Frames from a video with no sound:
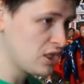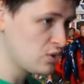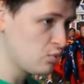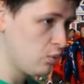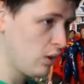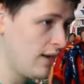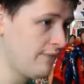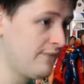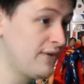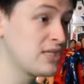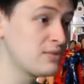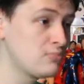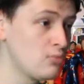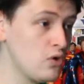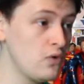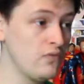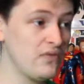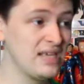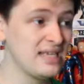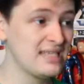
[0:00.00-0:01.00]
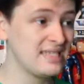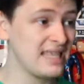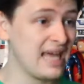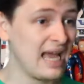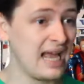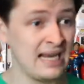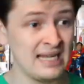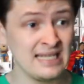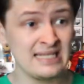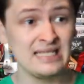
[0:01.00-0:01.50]
is one of his movies
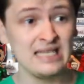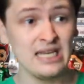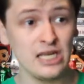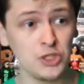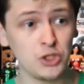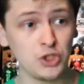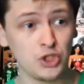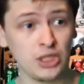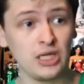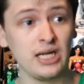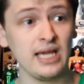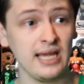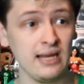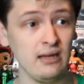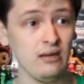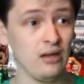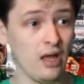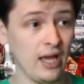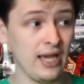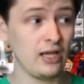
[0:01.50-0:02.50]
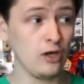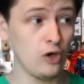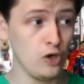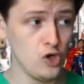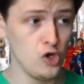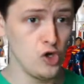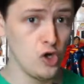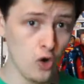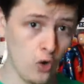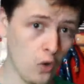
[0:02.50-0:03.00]
that has literally, like,
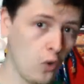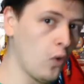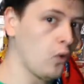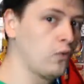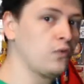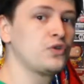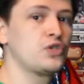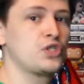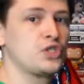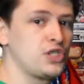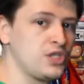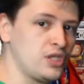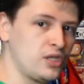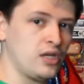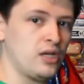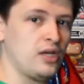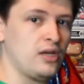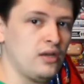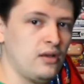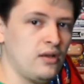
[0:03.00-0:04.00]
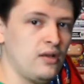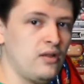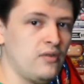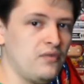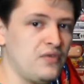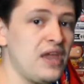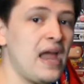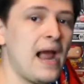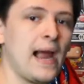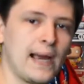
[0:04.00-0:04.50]
launched
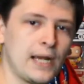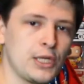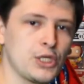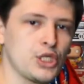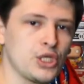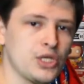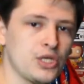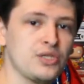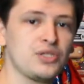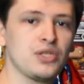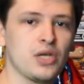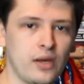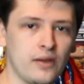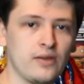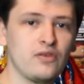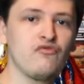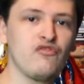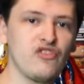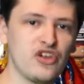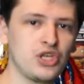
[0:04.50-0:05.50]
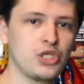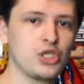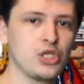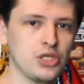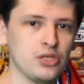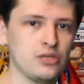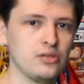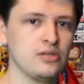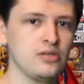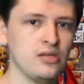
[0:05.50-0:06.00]
the action and science
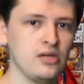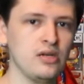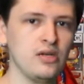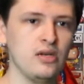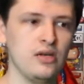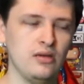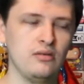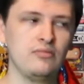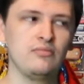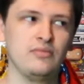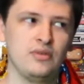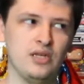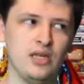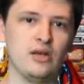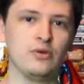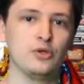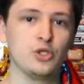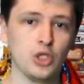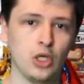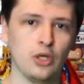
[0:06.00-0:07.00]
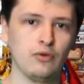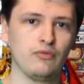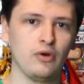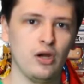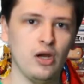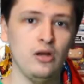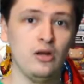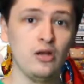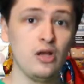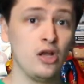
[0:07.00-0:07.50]
fiction, you know,
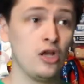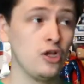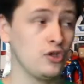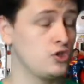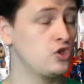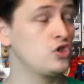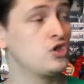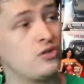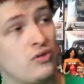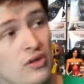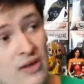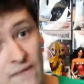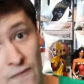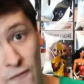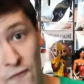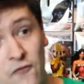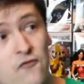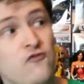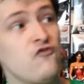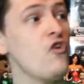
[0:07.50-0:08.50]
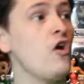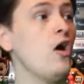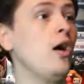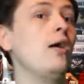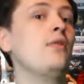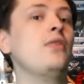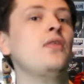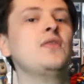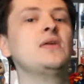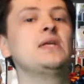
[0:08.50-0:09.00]
genre even
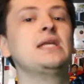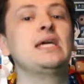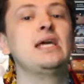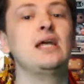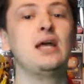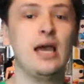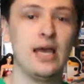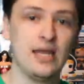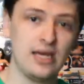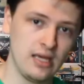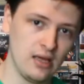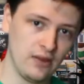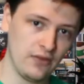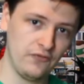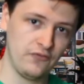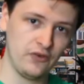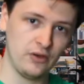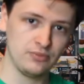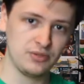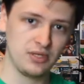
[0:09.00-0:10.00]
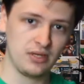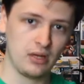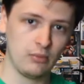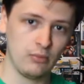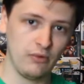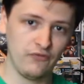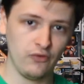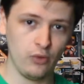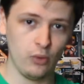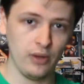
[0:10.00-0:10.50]
further than any other films that come
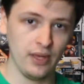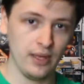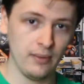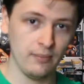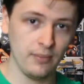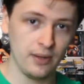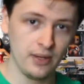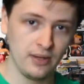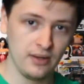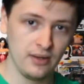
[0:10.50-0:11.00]
before him.